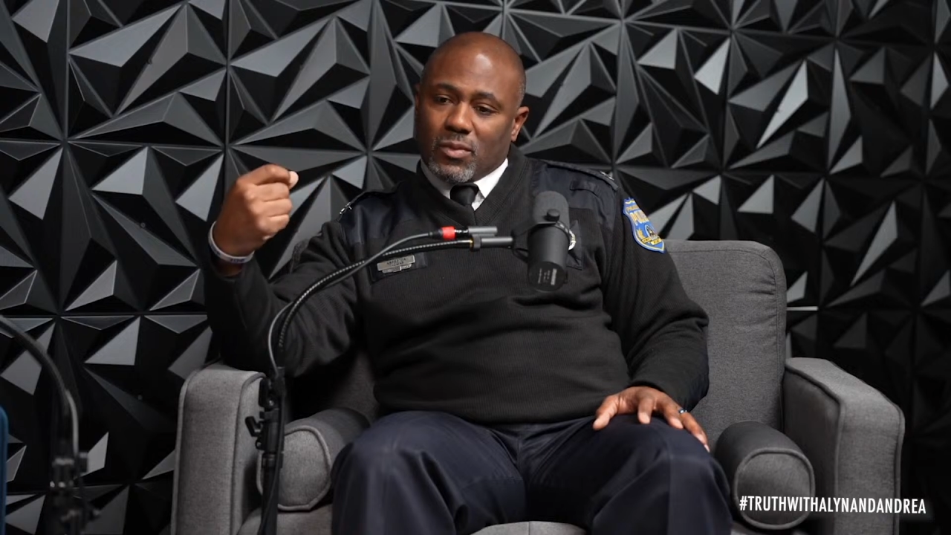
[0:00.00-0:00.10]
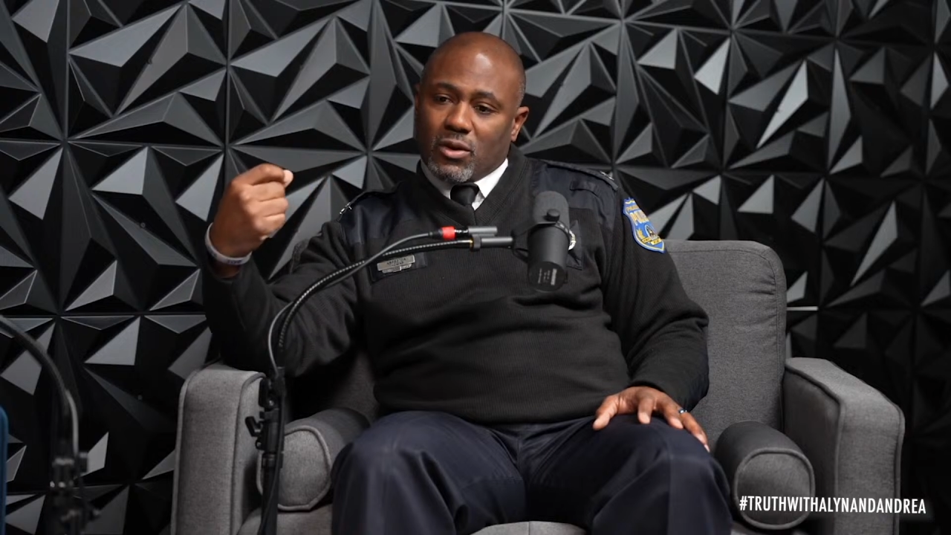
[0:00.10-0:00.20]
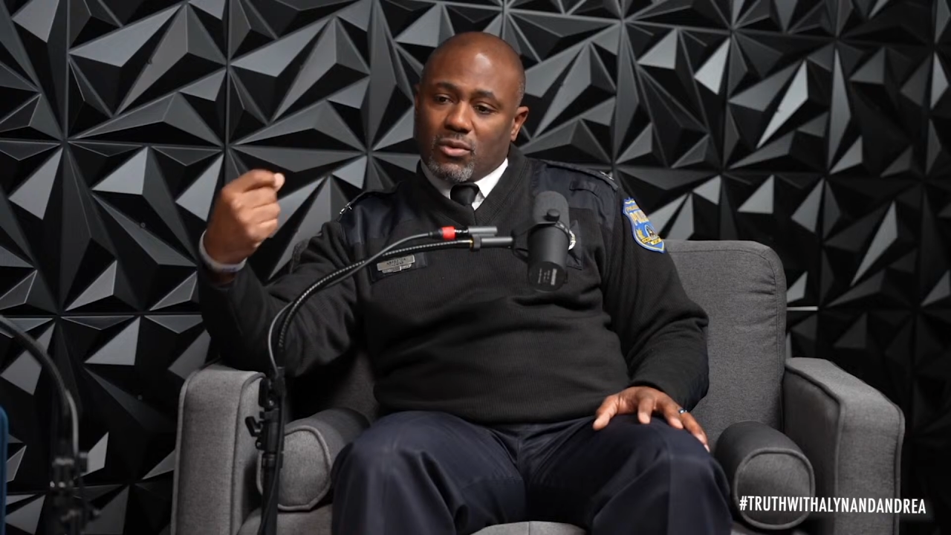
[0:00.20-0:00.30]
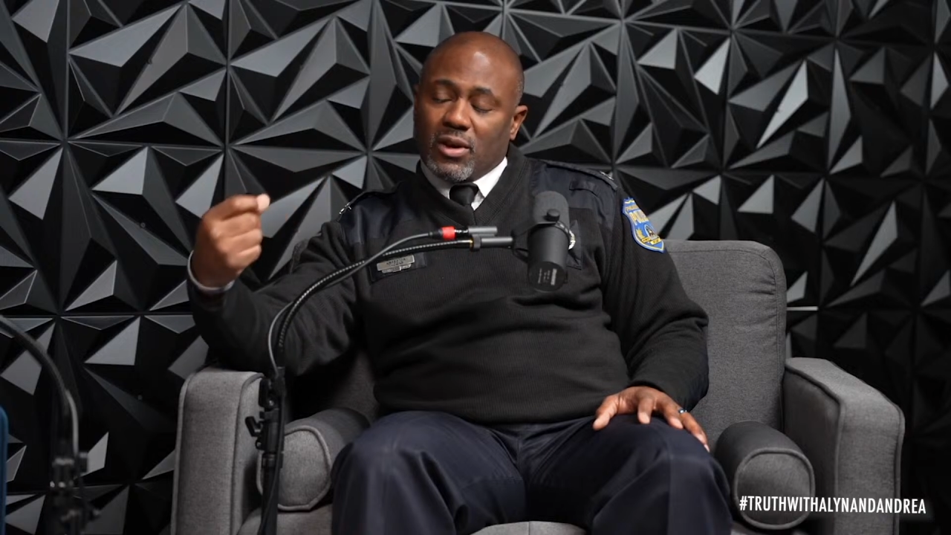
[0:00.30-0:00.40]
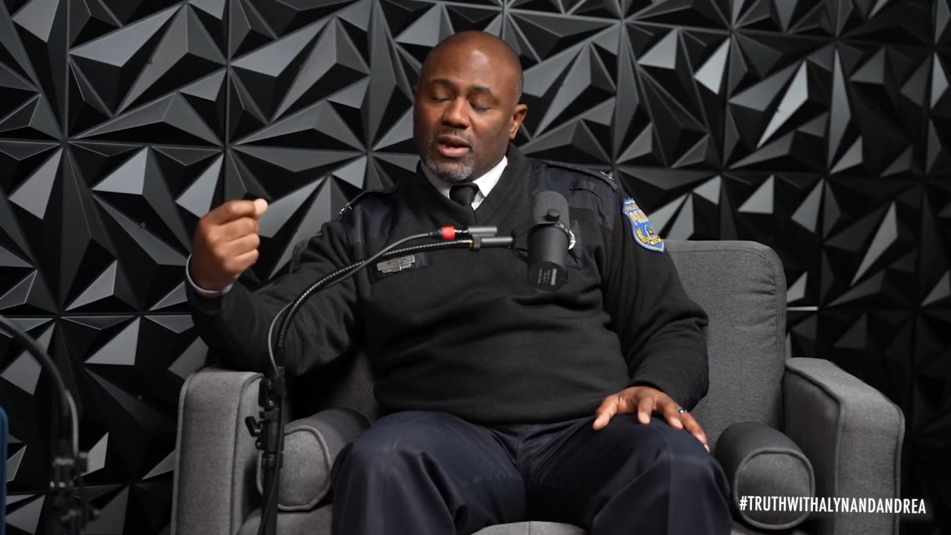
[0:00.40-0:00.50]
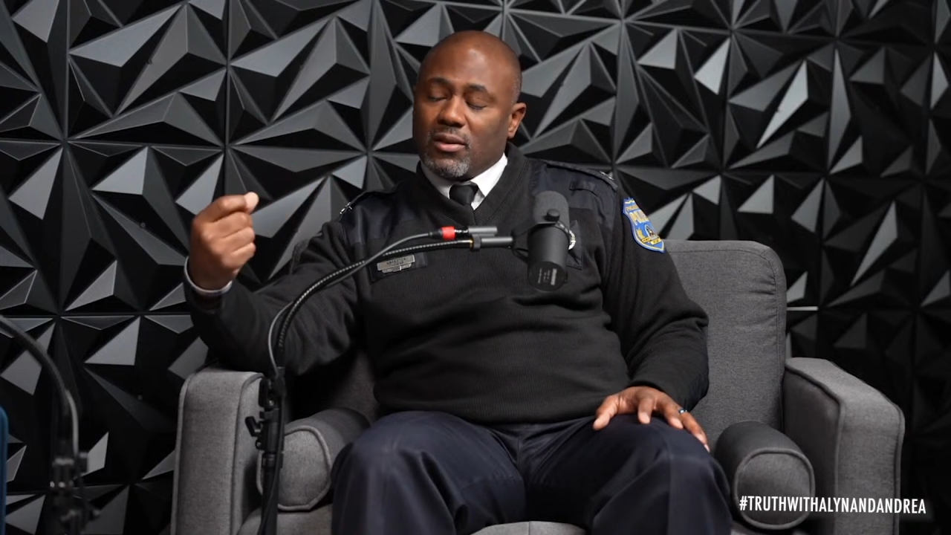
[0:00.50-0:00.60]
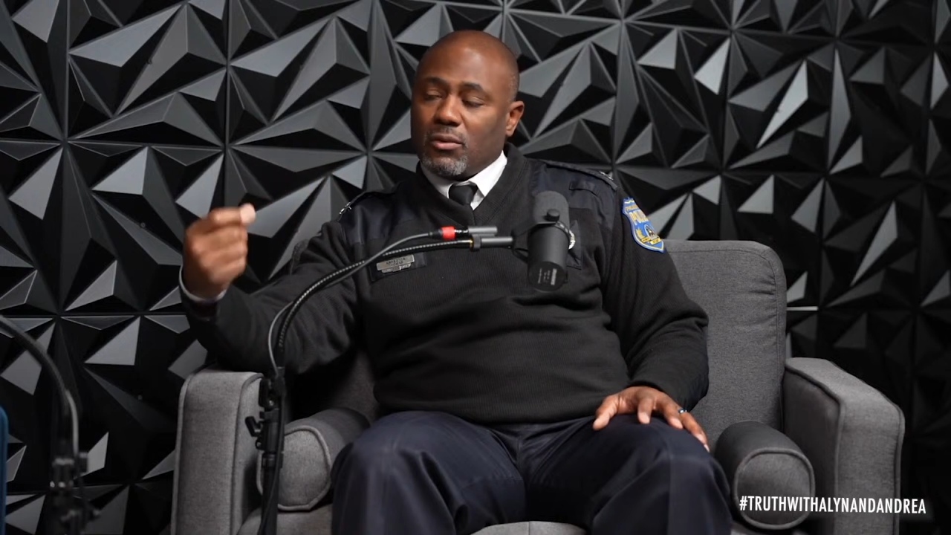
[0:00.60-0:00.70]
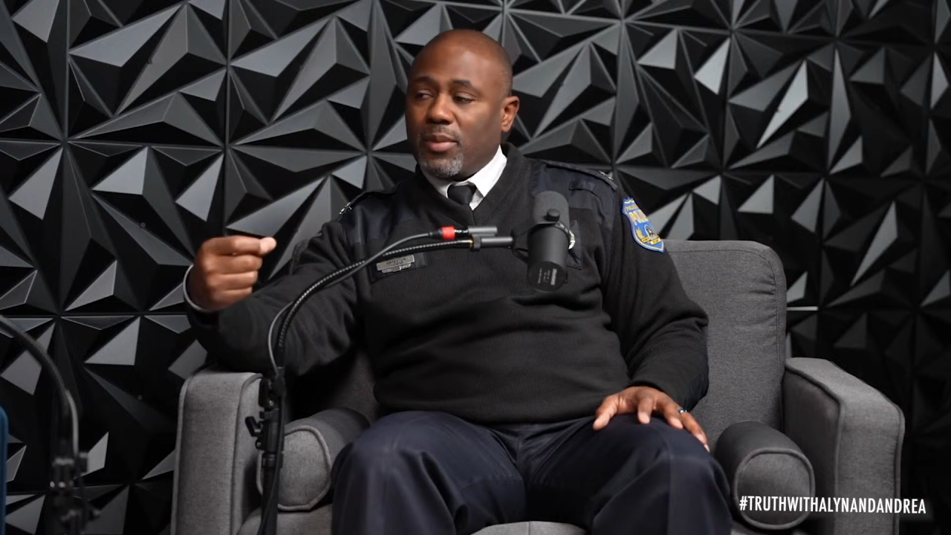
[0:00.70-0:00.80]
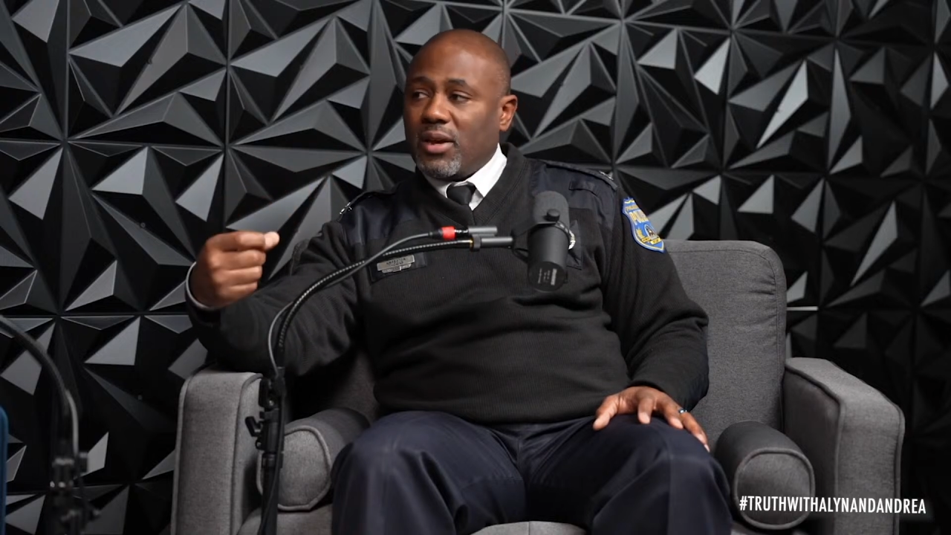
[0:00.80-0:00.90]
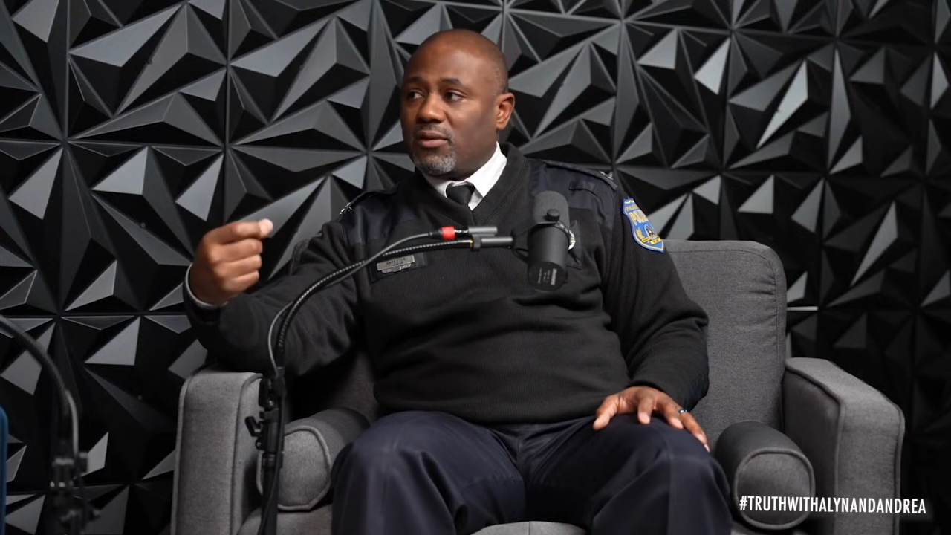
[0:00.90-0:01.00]
create those
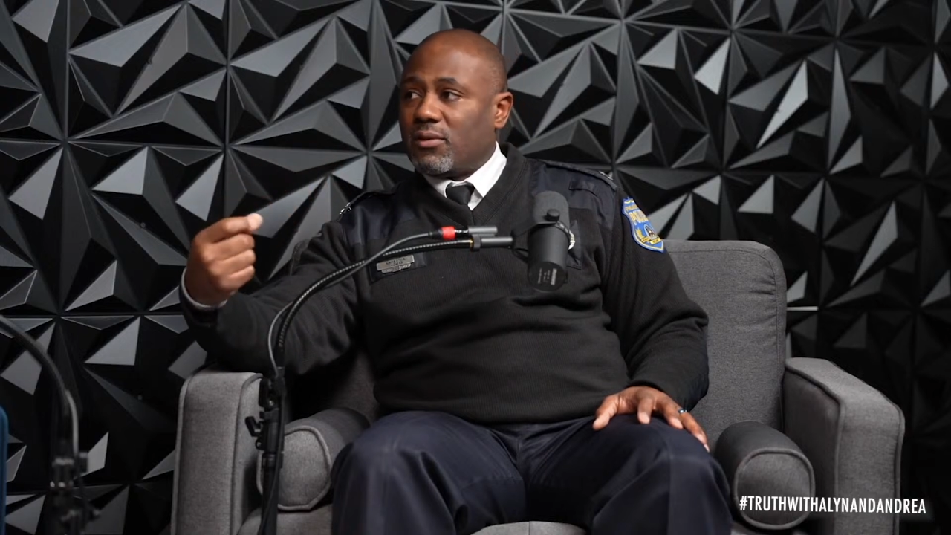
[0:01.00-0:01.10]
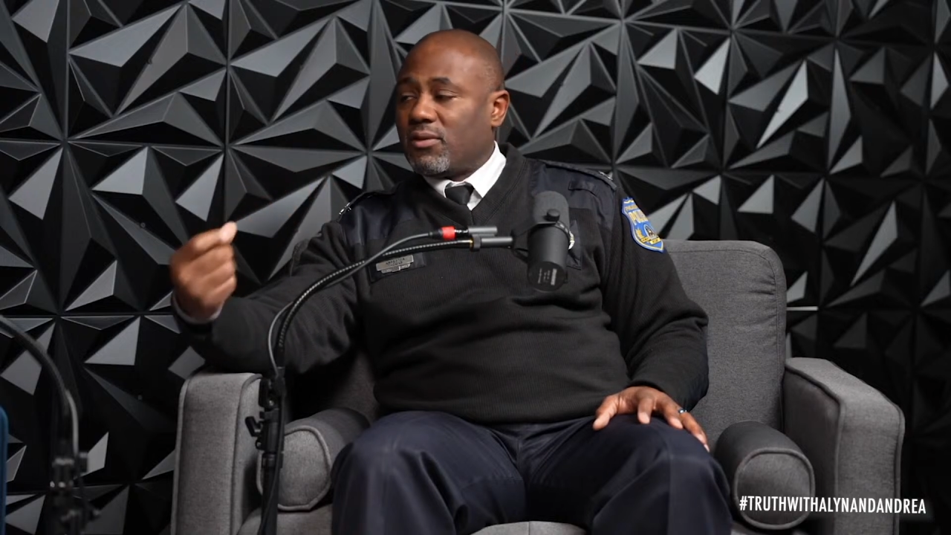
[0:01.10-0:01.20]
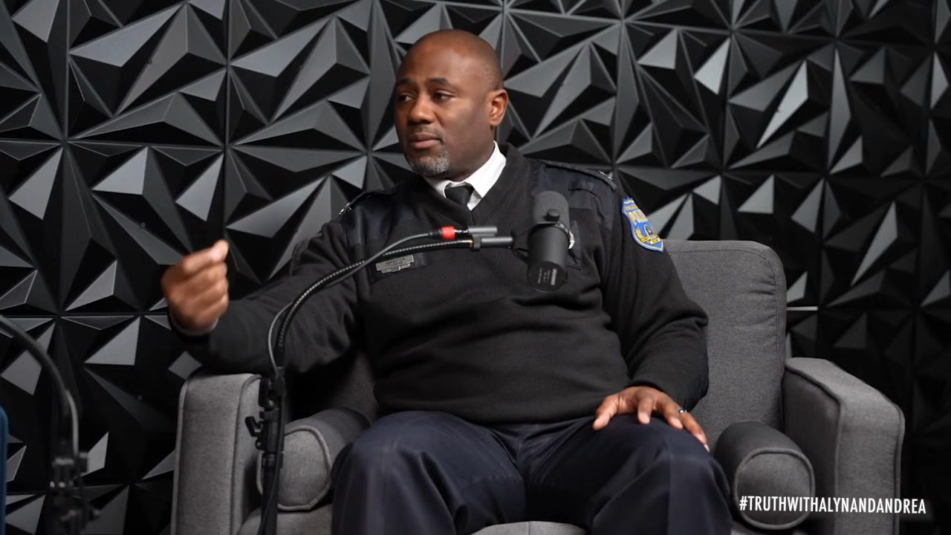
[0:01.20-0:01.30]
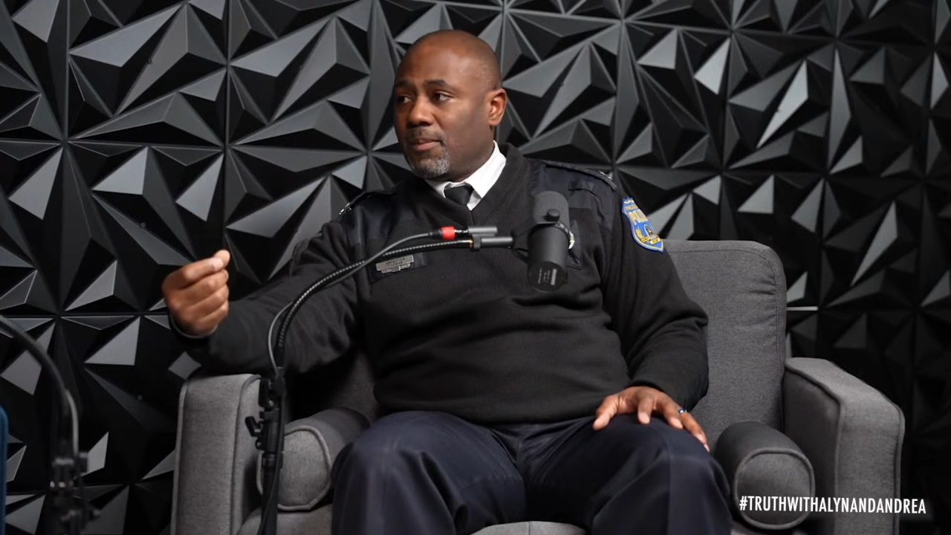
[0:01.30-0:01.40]
spaces,